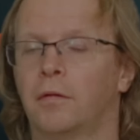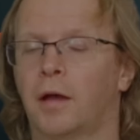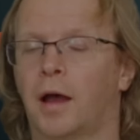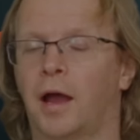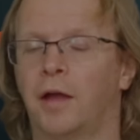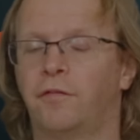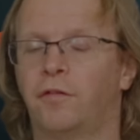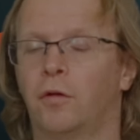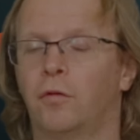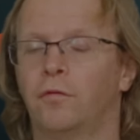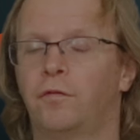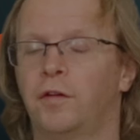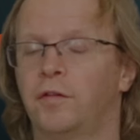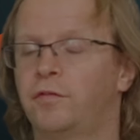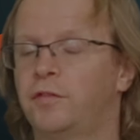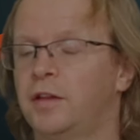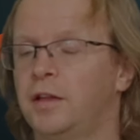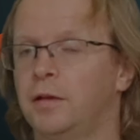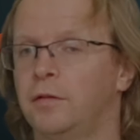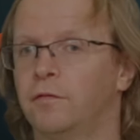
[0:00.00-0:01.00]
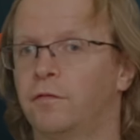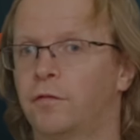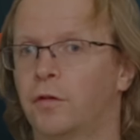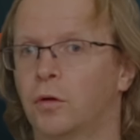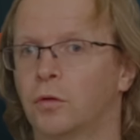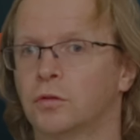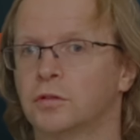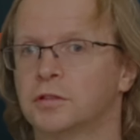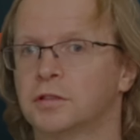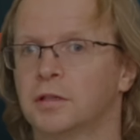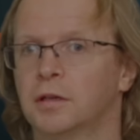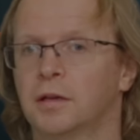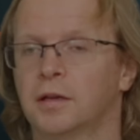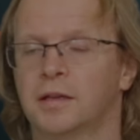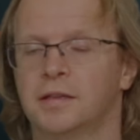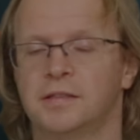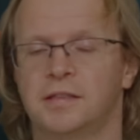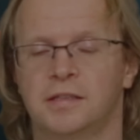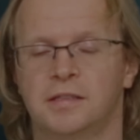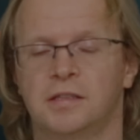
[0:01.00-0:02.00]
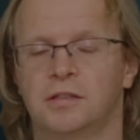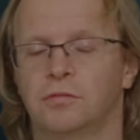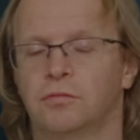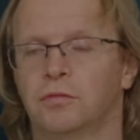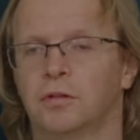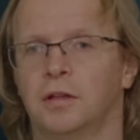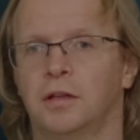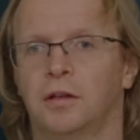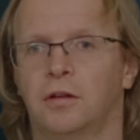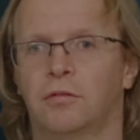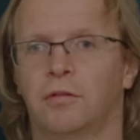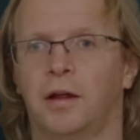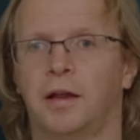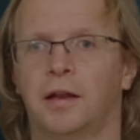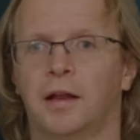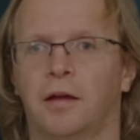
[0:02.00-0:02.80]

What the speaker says: iPhone 15 folks, because this is really great.